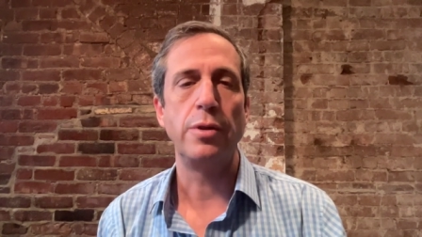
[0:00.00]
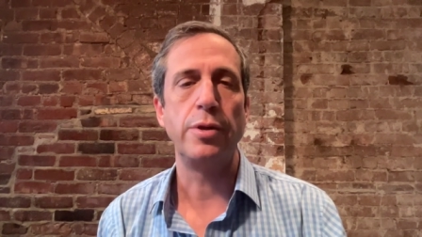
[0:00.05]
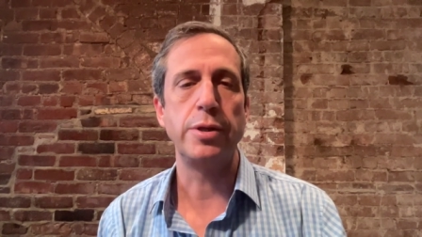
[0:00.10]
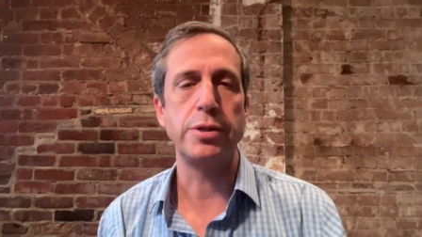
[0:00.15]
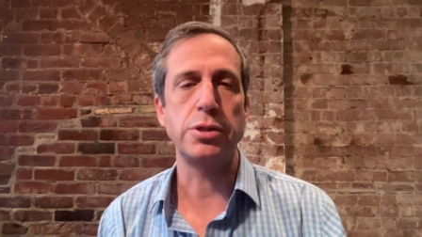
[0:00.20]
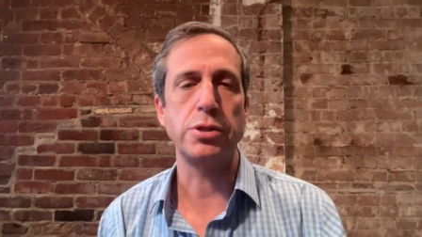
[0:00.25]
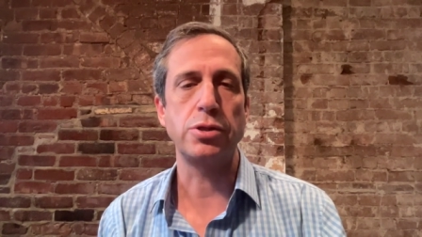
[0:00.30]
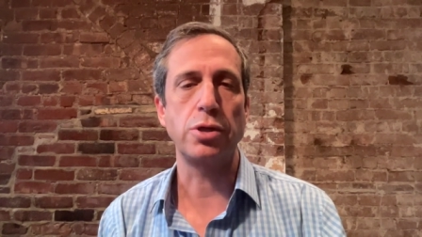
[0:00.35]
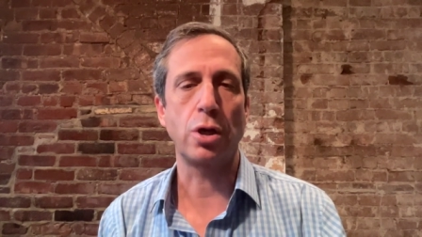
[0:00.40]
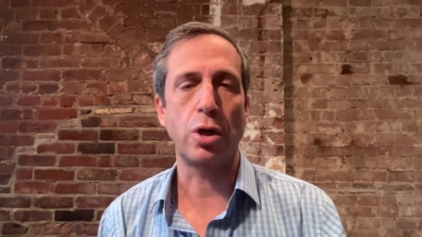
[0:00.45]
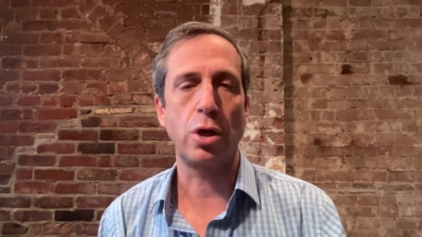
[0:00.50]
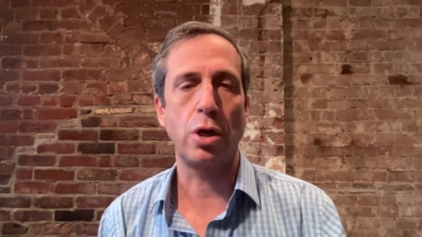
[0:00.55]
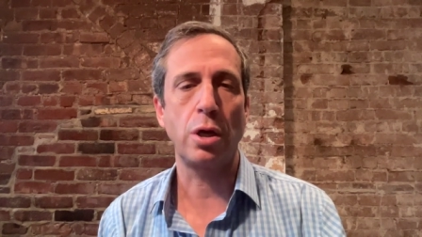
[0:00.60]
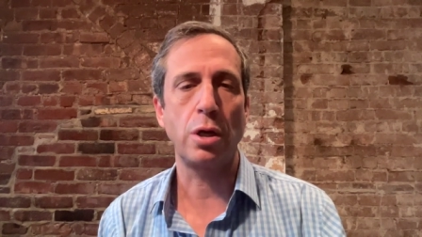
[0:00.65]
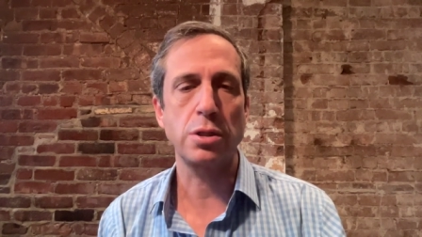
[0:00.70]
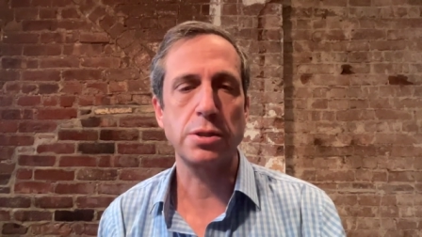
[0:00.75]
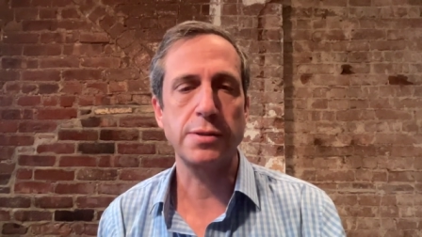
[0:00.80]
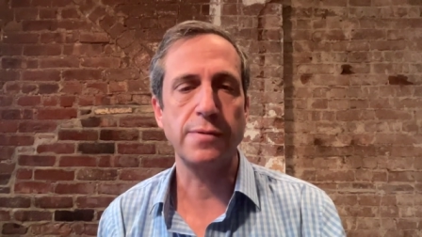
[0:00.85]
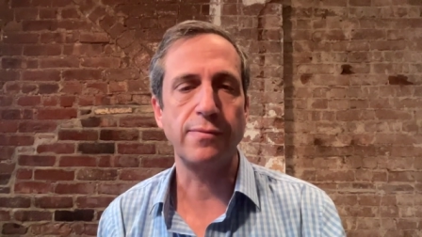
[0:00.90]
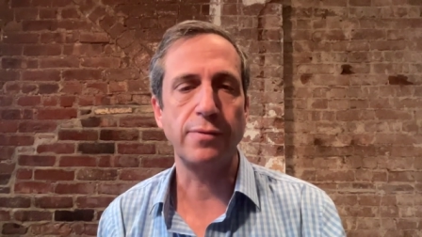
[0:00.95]
This is the
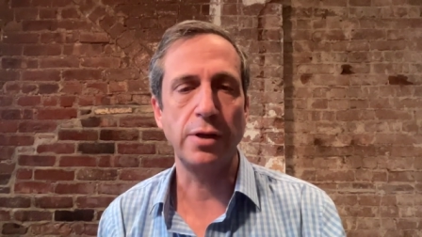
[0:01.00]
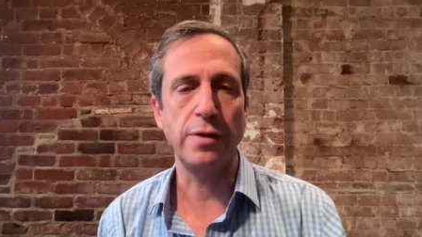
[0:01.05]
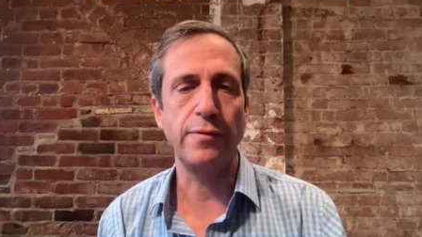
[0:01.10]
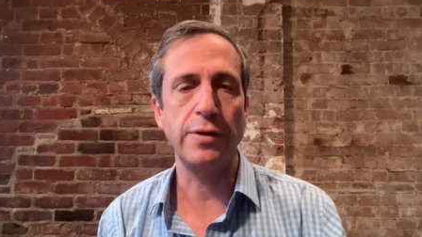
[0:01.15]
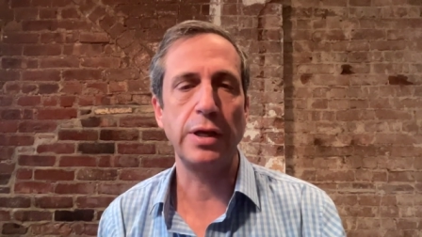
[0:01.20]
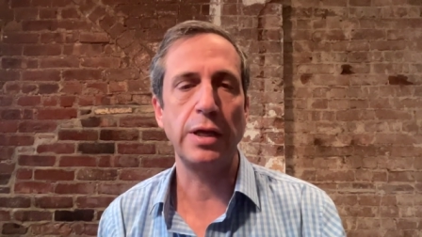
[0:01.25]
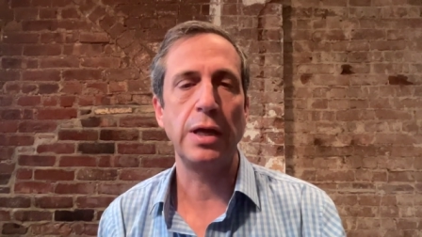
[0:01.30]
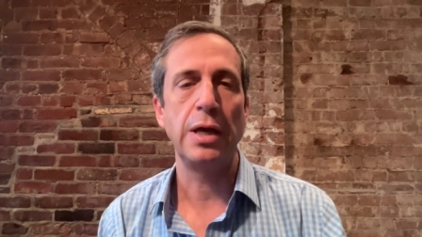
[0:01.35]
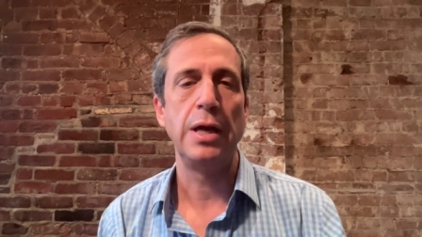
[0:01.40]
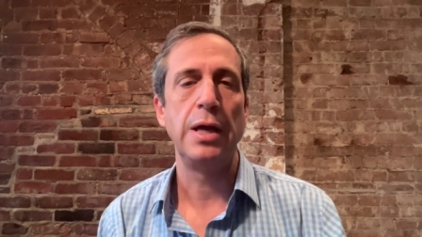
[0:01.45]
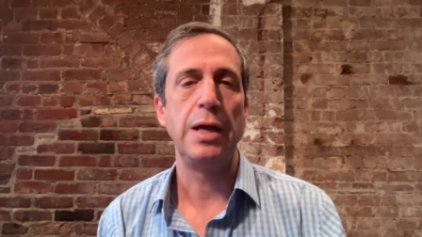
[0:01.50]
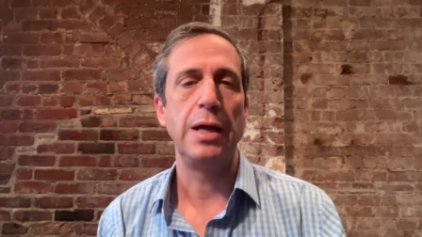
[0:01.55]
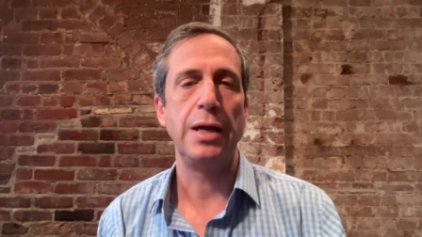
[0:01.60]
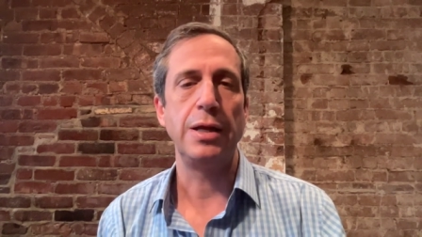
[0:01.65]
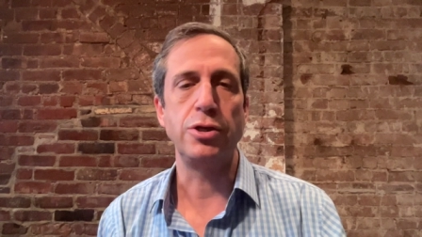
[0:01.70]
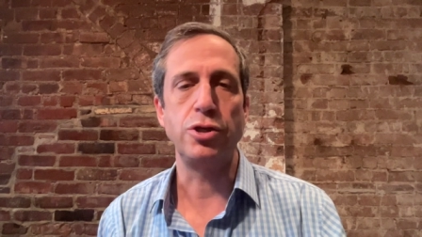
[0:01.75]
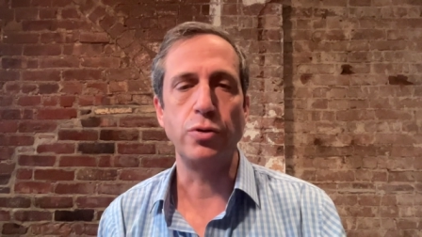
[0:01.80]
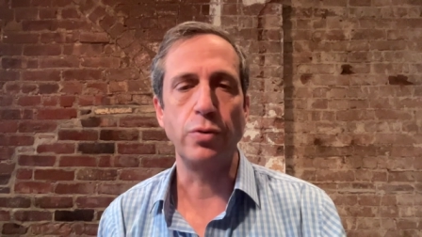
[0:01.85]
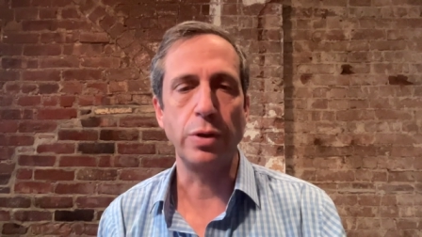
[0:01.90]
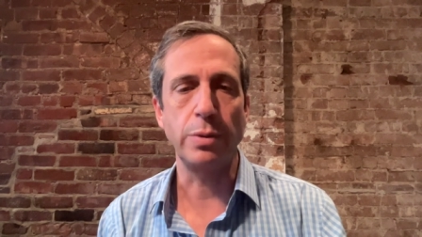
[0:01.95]
cost of living
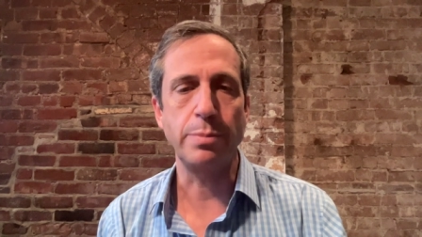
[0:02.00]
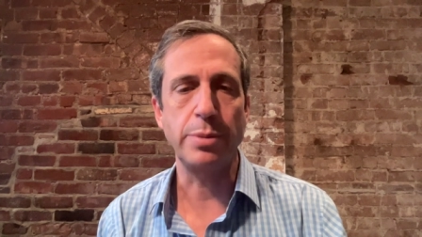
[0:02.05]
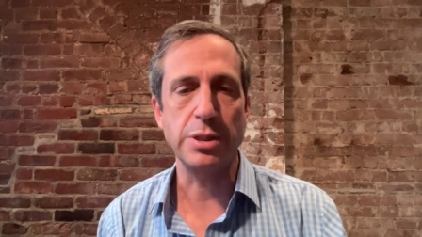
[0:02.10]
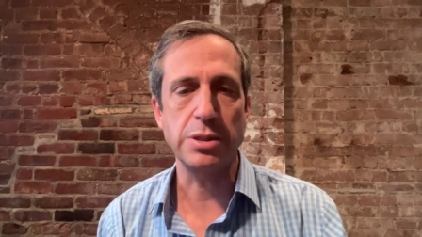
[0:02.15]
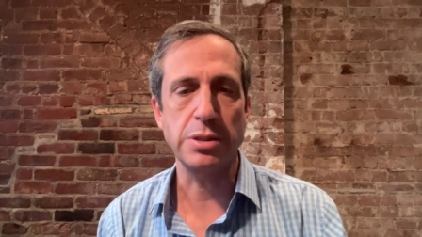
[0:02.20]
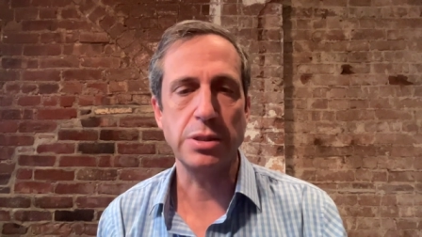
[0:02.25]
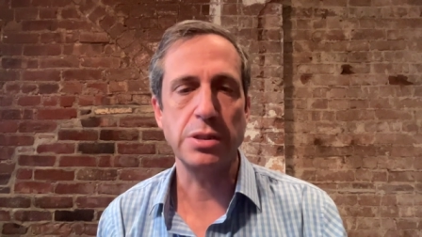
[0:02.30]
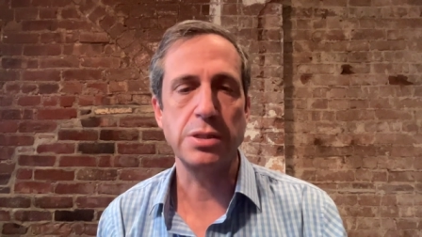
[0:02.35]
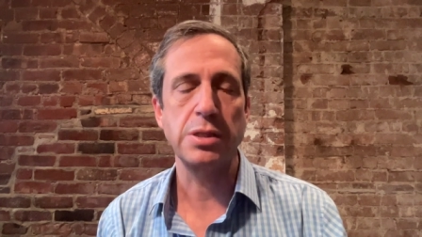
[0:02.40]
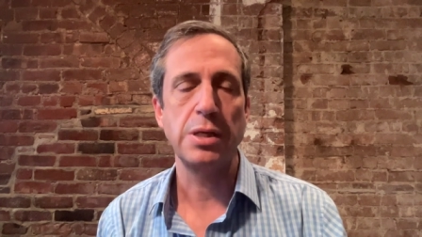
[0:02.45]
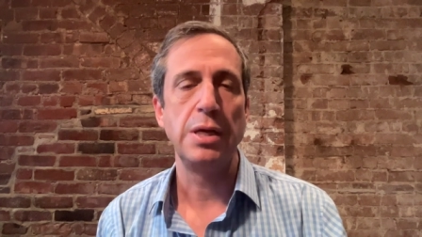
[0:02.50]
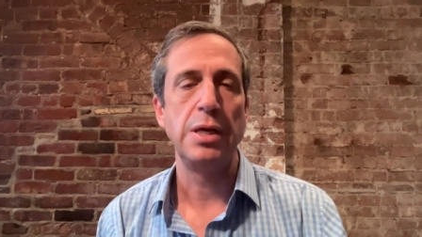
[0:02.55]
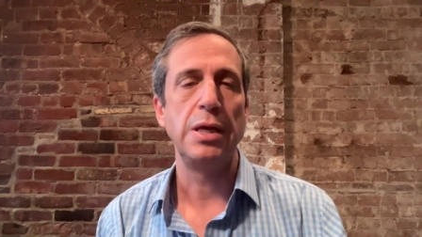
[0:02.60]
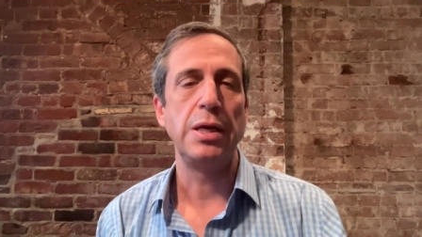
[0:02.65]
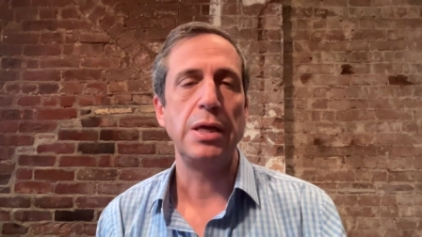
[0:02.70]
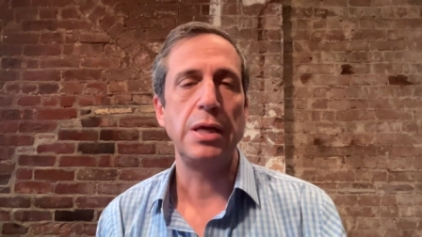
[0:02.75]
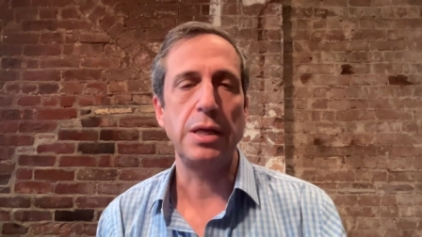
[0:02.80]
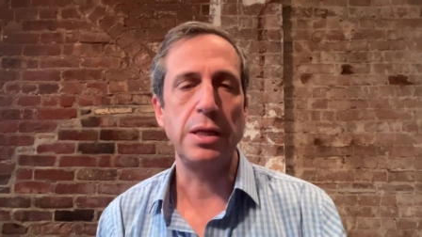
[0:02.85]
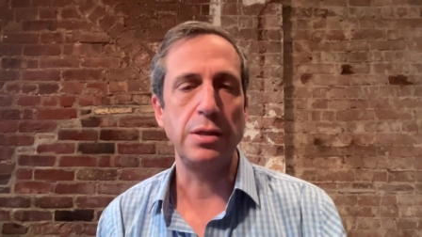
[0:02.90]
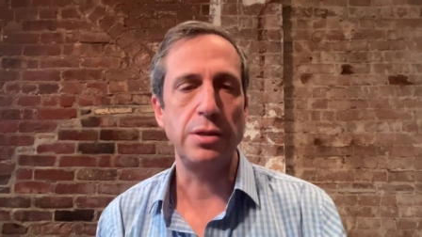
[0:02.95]
and doing business
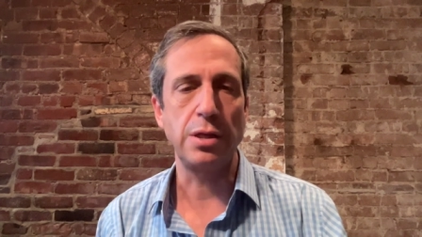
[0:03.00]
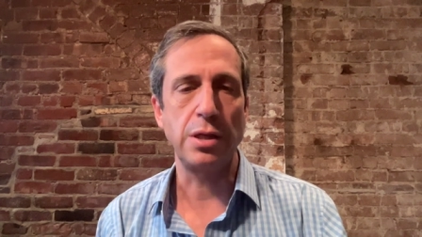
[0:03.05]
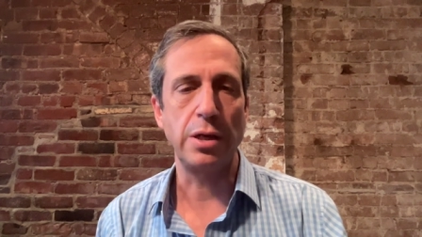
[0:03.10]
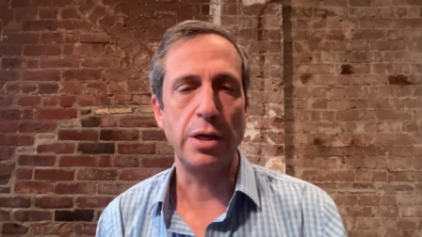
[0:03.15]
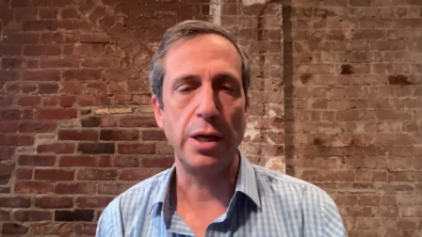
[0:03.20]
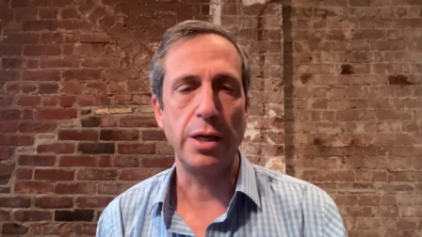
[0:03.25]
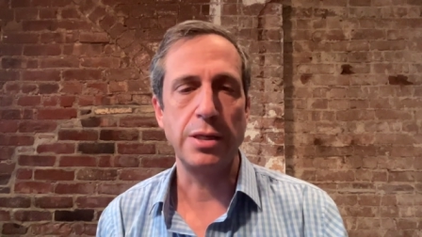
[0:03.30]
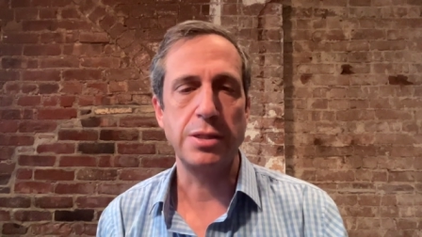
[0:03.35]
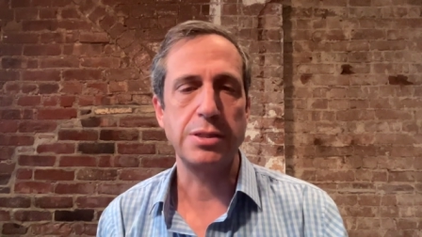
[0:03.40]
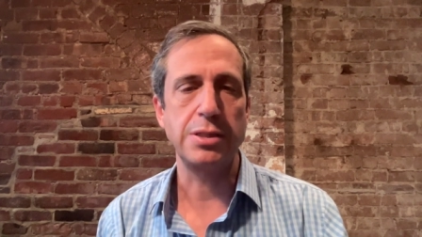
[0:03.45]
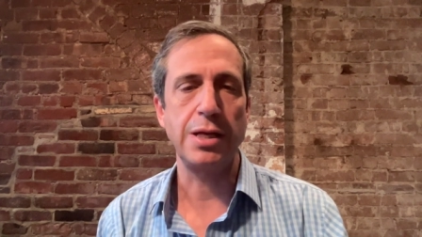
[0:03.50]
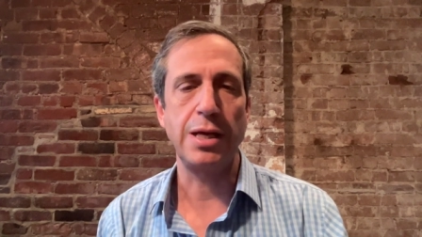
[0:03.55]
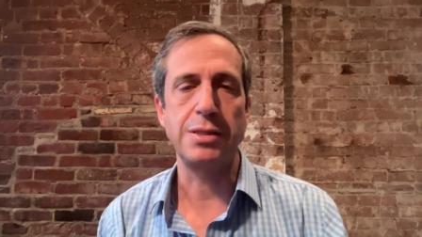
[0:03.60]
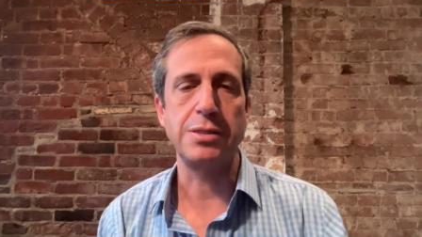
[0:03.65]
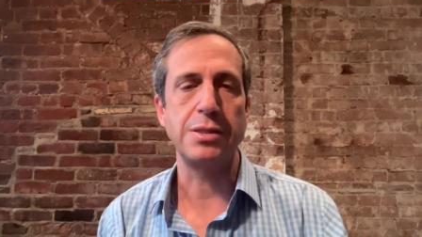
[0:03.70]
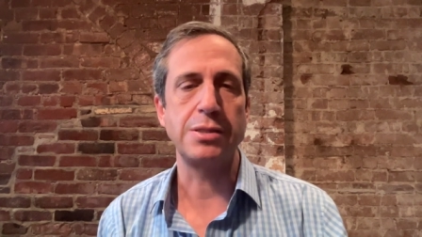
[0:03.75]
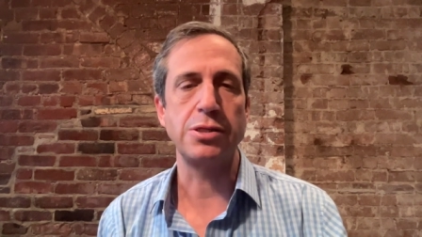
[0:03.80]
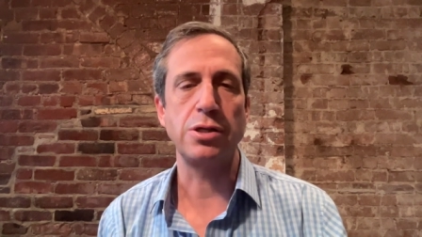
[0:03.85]
in the United States.